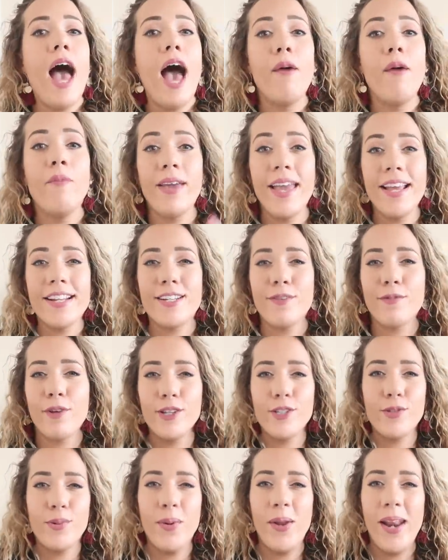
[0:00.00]
And we ended up
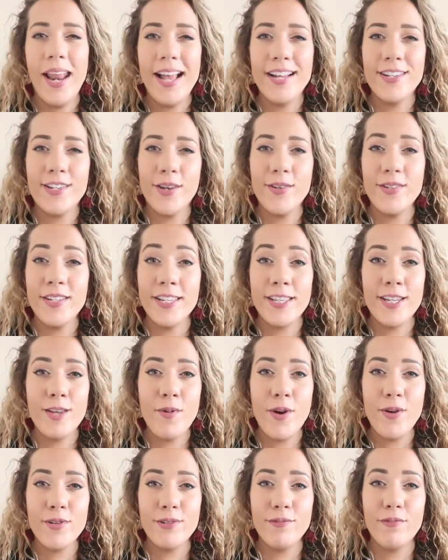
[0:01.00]
going to Orlando,
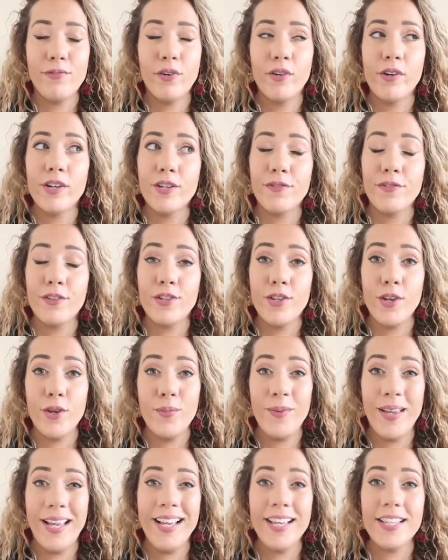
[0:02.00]
Disney World in Florida for
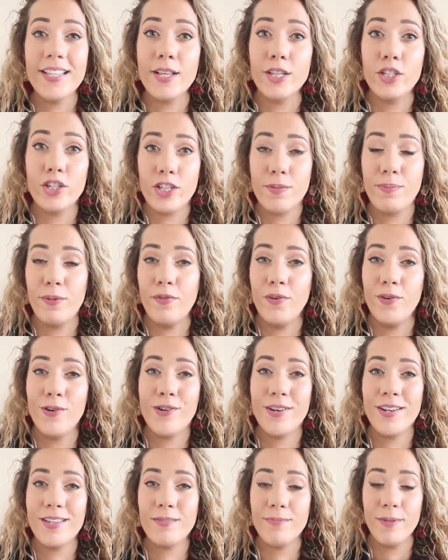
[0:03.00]
2 weeks, just
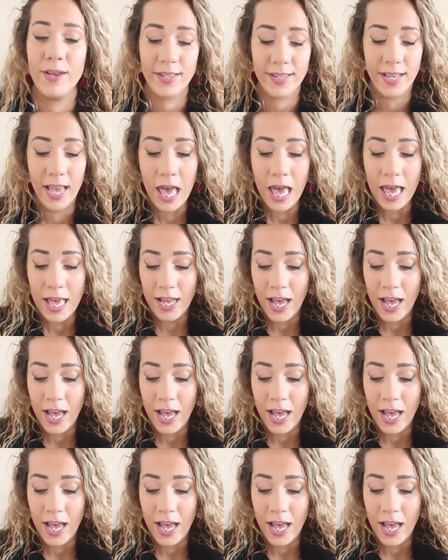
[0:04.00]
before Christmas.